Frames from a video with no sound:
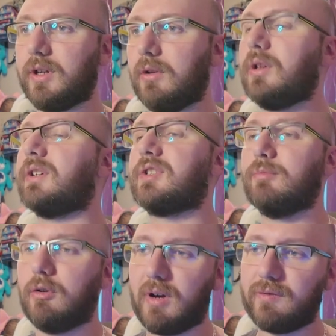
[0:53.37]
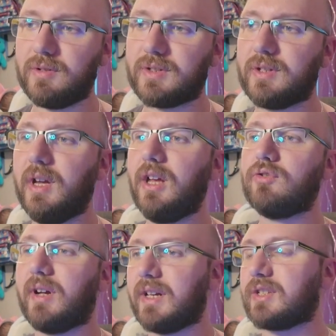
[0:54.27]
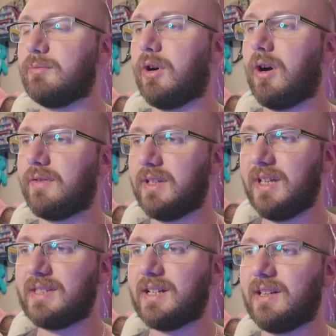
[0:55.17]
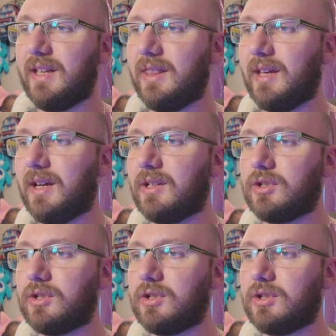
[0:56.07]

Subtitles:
You know, look at some more reference, try and get some more of the detail in there,